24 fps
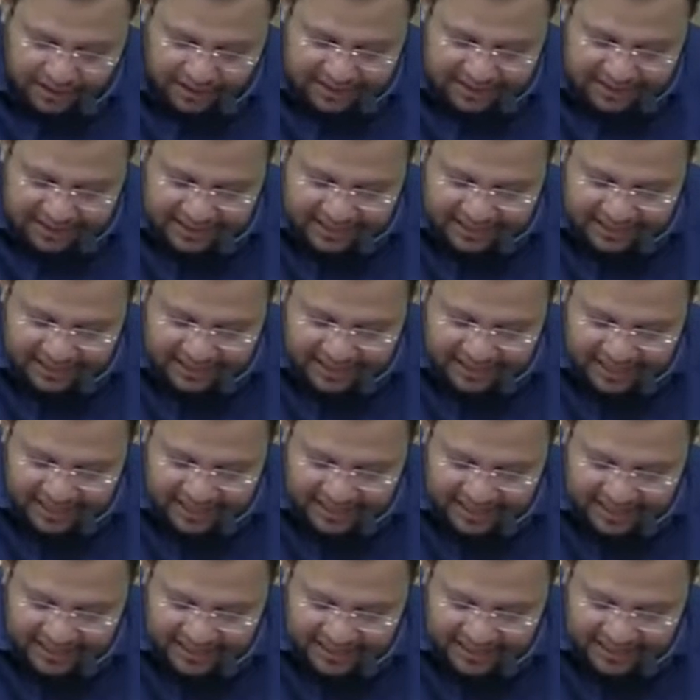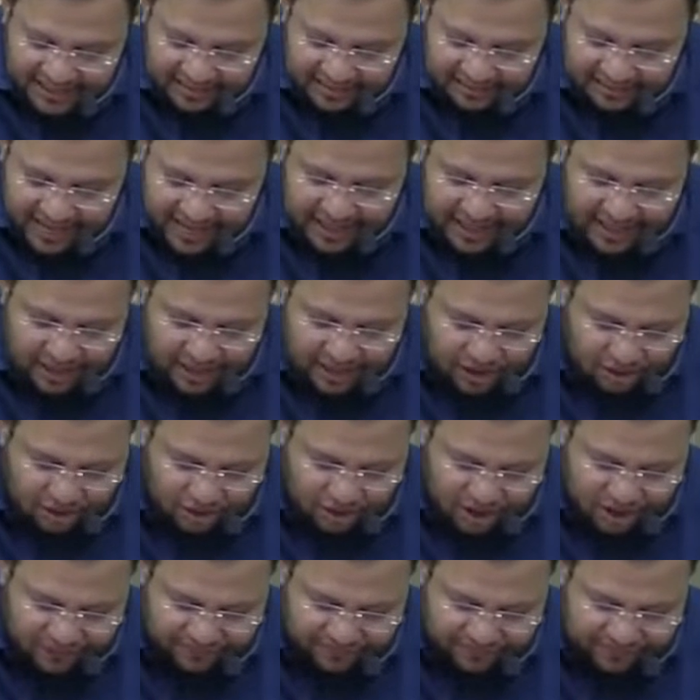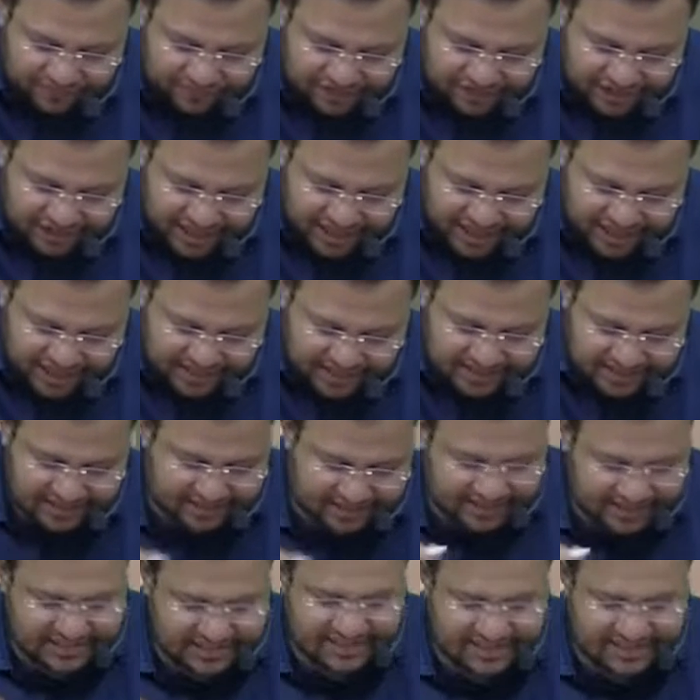decline in the value of shares. This is